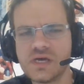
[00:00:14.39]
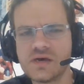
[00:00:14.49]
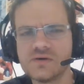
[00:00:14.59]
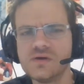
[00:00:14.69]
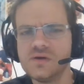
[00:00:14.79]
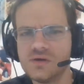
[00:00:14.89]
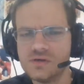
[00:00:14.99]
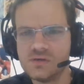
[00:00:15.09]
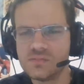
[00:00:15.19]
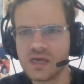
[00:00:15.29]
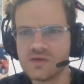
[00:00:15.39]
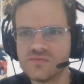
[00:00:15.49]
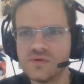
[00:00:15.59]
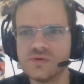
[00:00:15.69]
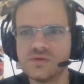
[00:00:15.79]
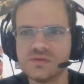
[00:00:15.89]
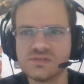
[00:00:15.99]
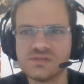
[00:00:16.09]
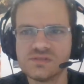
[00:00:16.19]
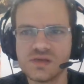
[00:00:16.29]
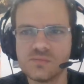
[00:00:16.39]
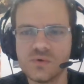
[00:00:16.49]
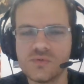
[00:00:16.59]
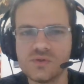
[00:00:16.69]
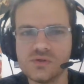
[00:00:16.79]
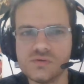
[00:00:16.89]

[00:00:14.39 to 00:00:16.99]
Now, you may have heard some of the